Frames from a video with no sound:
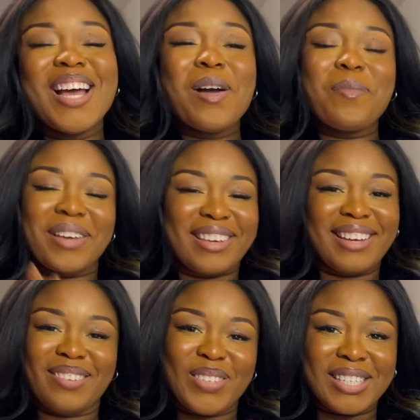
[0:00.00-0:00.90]
But
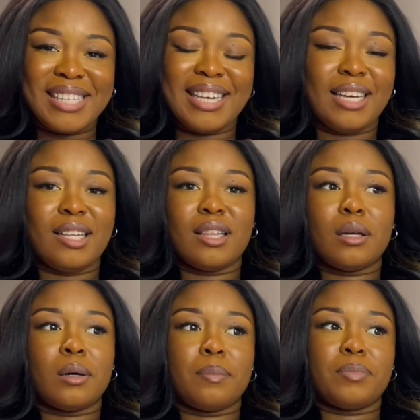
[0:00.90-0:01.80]
yeah, I'm just saying,
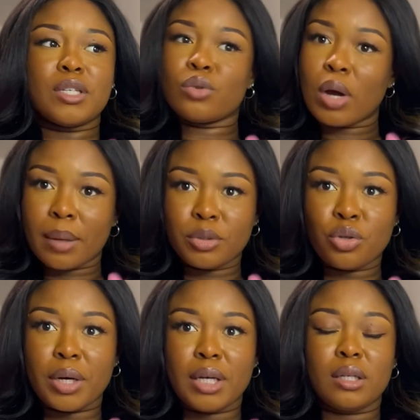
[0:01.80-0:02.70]
there's no harm
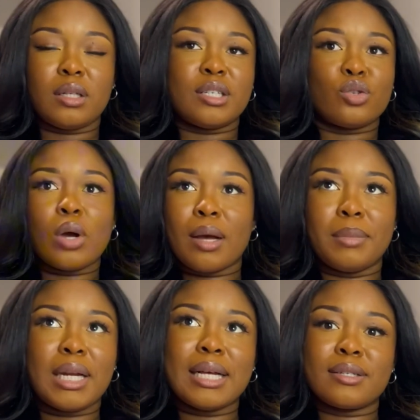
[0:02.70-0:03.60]
trying, there's no harm
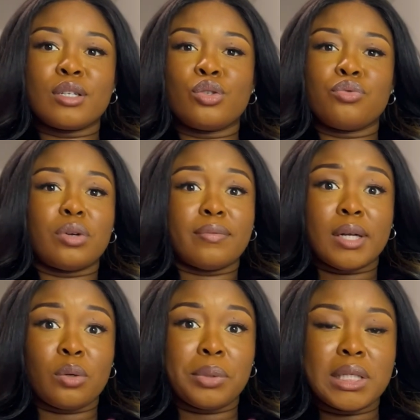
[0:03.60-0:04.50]
in asking to
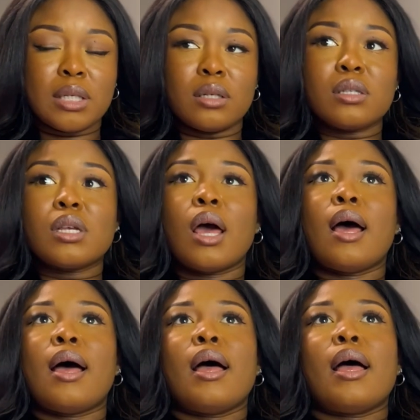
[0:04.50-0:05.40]
reevaluate it.
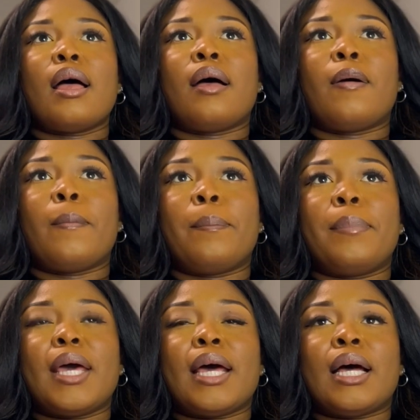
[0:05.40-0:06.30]

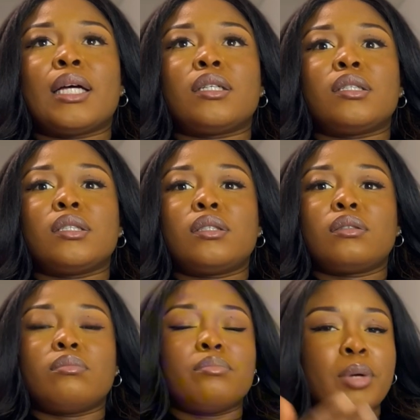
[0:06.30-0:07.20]
And
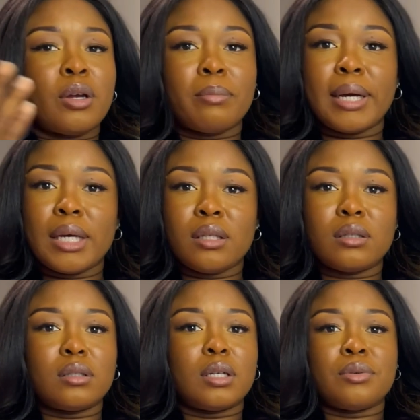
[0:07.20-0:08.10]
bear in
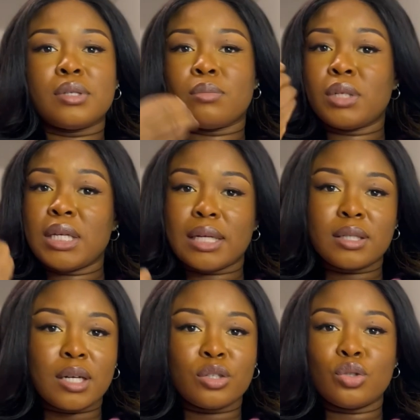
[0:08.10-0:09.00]
mind, there is money
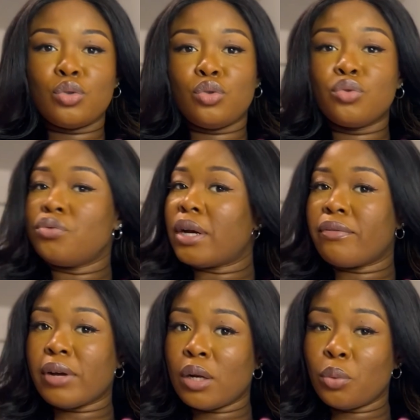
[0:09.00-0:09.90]
attached to you
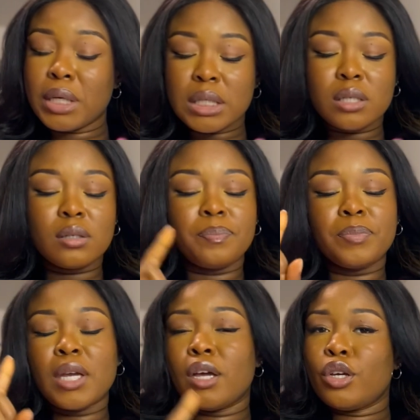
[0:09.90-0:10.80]
reevaluating.
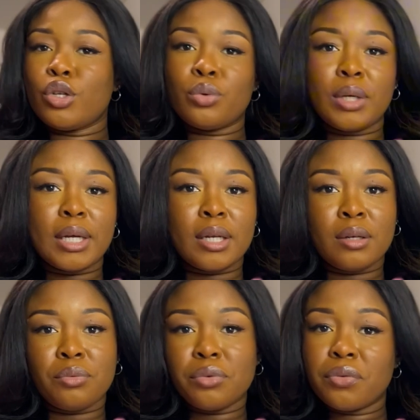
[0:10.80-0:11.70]
You don't get any
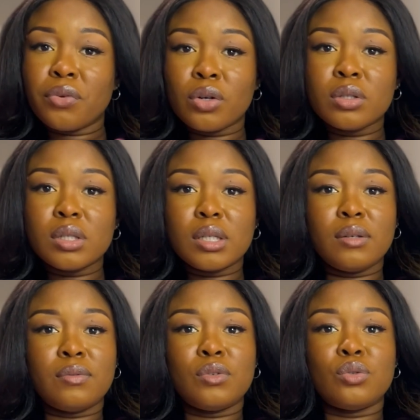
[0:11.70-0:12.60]
refunds
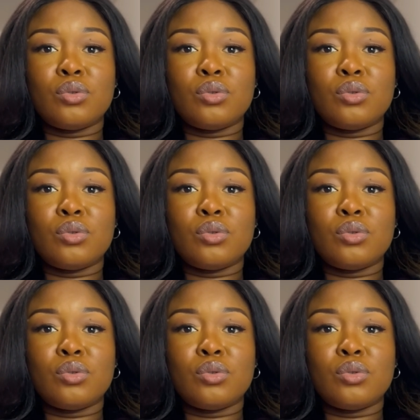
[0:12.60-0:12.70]
if